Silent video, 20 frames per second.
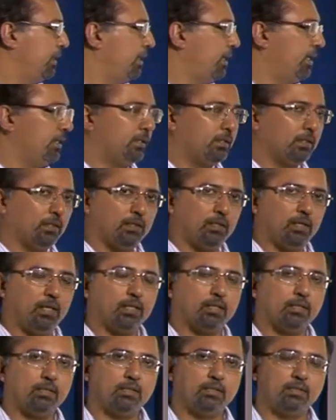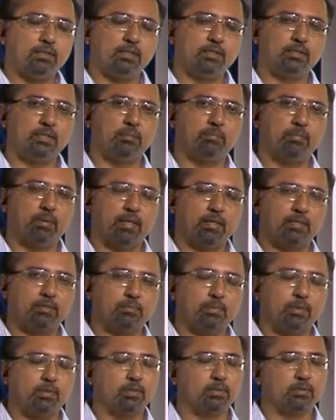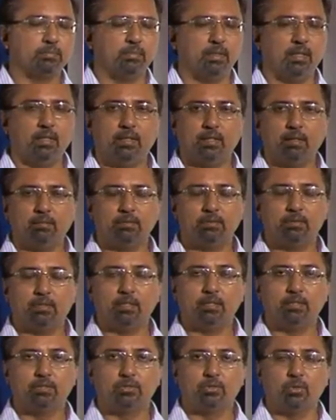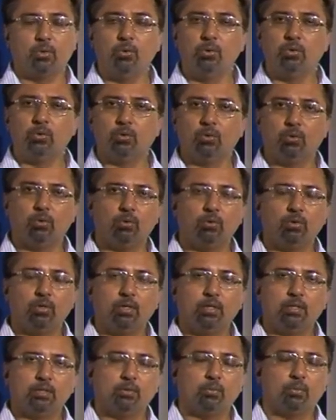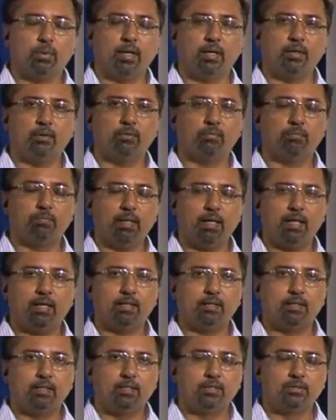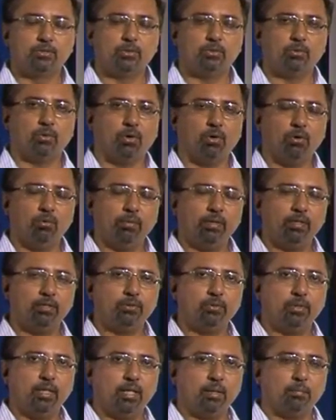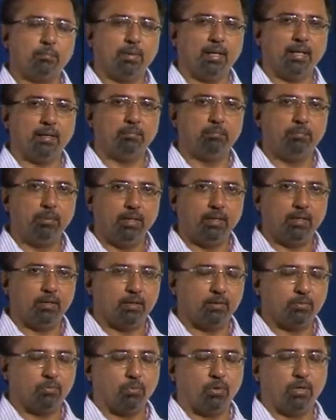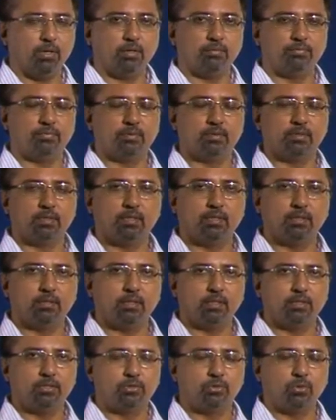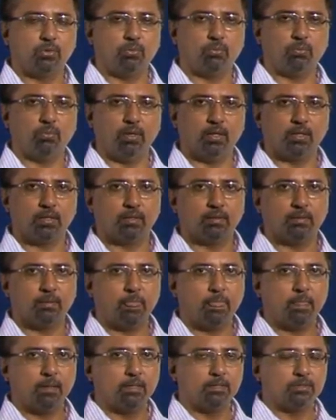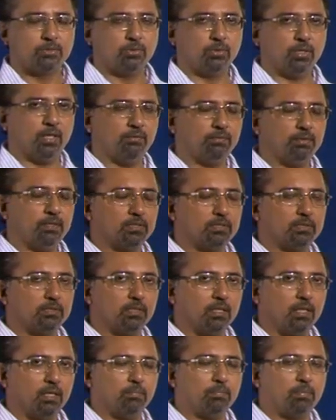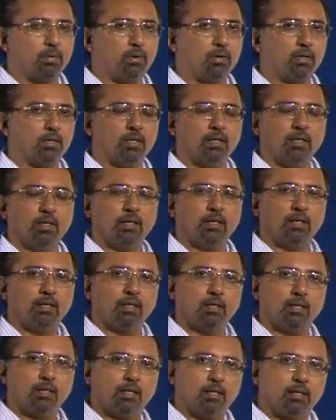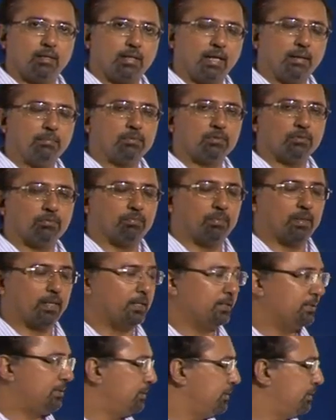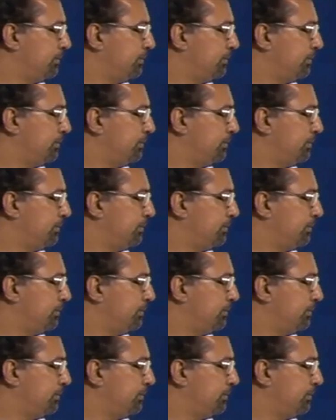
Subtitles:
And thirdly, contingency plans, because many times things don't go the way you planned. So always you need a plan B. What if certain things don't work? So you have these three broad types of plans.